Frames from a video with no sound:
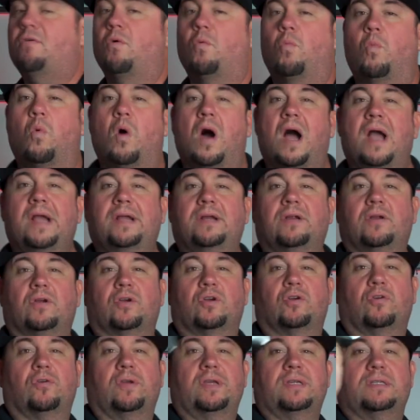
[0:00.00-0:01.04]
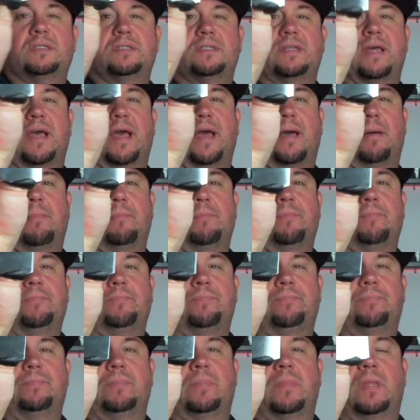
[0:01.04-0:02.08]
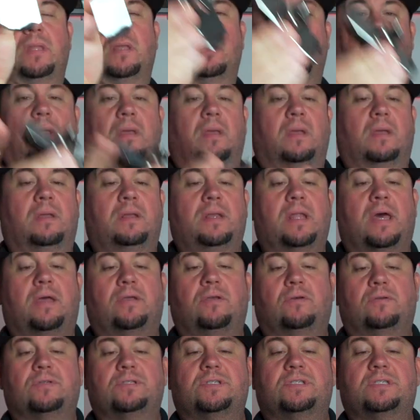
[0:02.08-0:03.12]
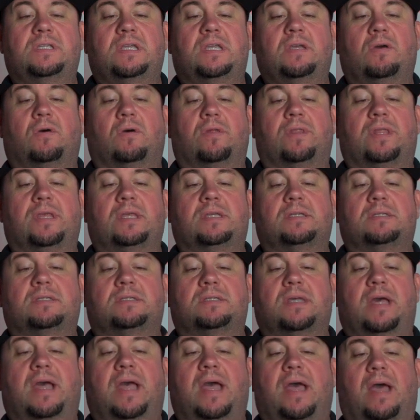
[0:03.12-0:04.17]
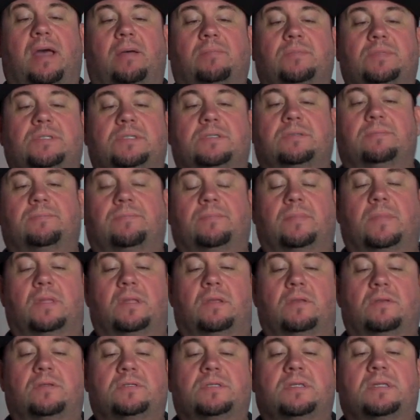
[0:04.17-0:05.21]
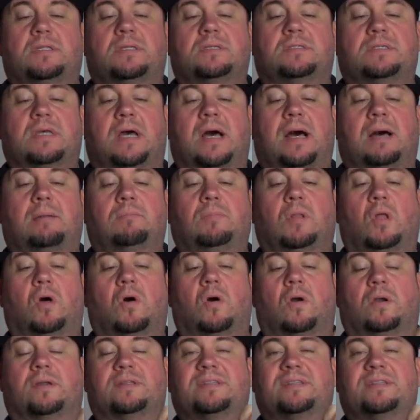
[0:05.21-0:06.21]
wider crease tab. Now you'll see on these tabs, you see this oblong